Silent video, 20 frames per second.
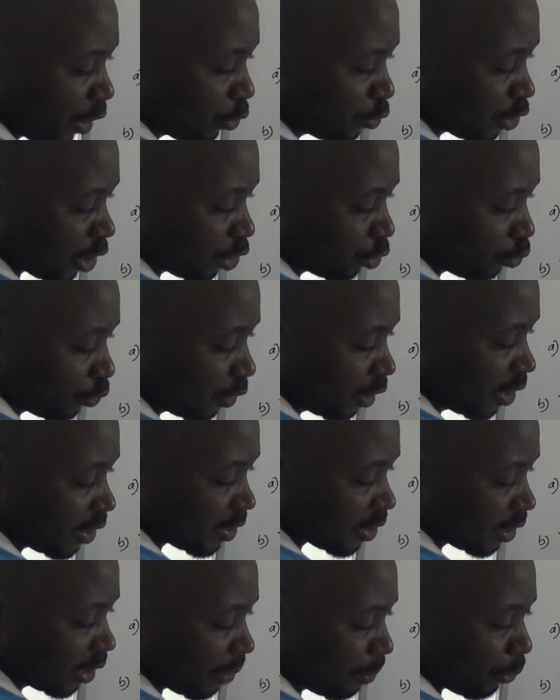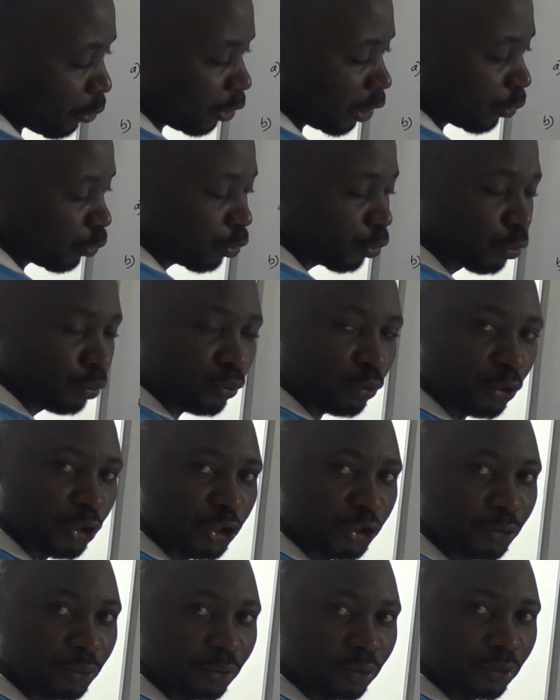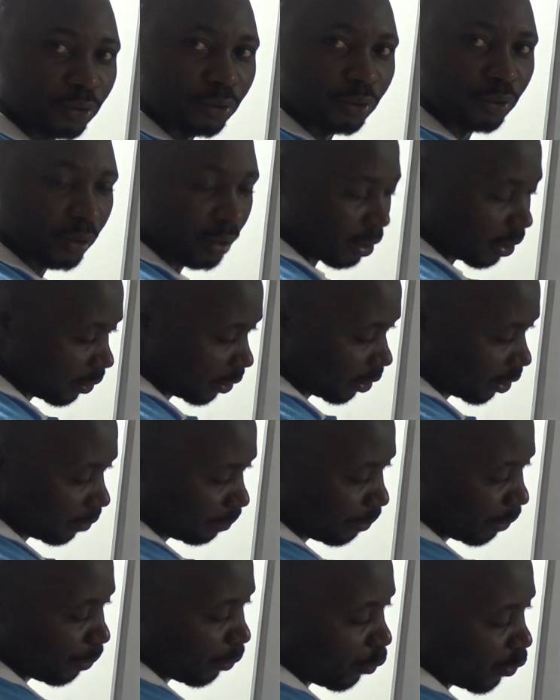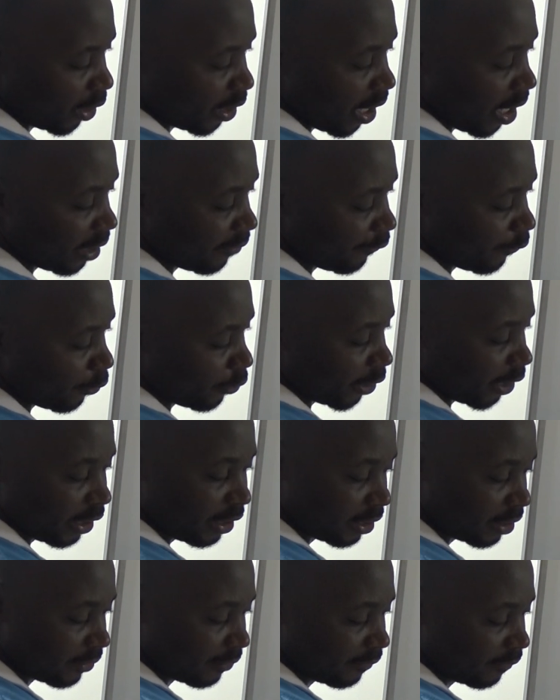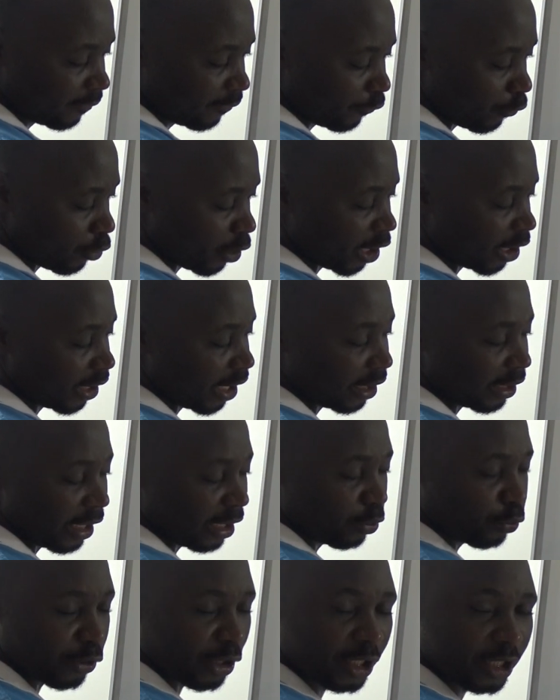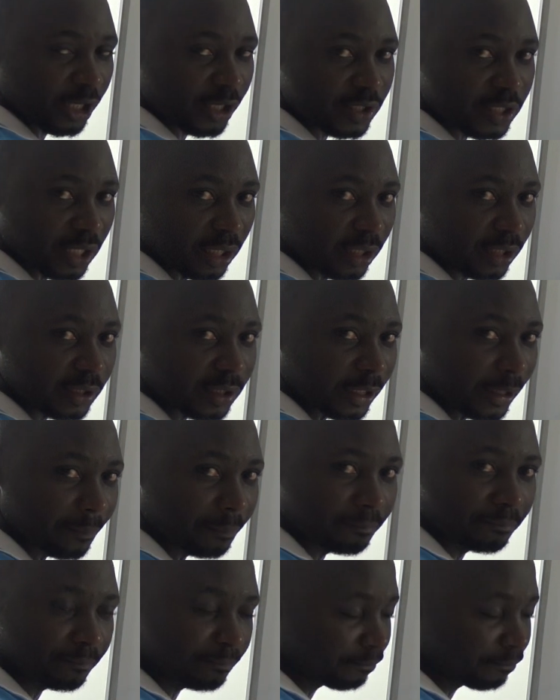you change to this, the product will look new. People will run for it, forgetting that the ingredients are the same.